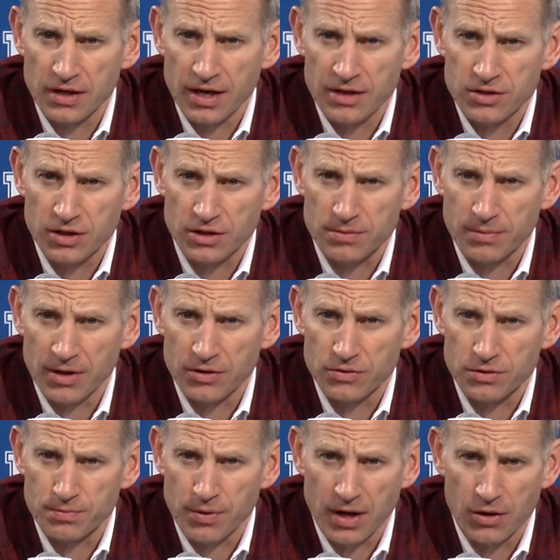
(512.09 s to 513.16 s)
in that 6
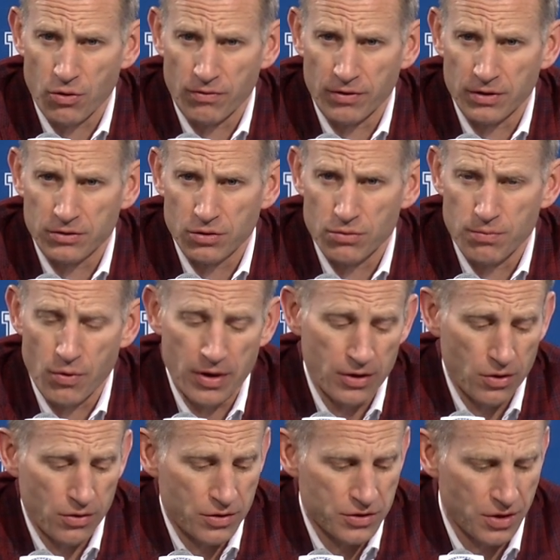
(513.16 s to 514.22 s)
minutes is probably over
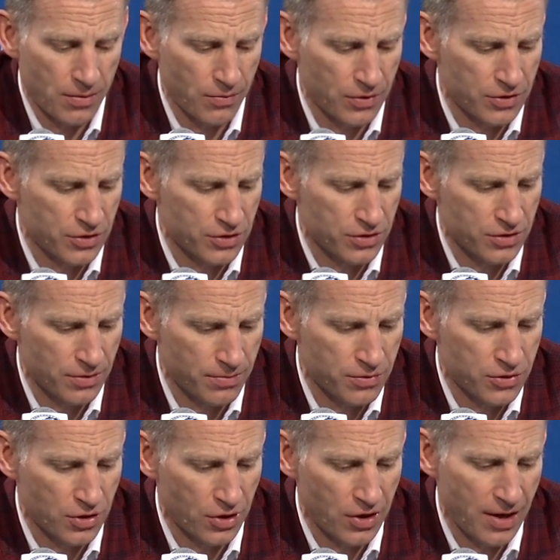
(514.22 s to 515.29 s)
2.0 or something, which is
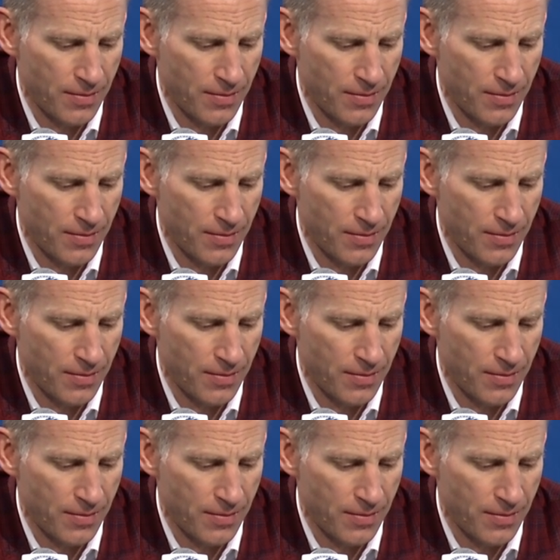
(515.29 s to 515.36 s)
absurd.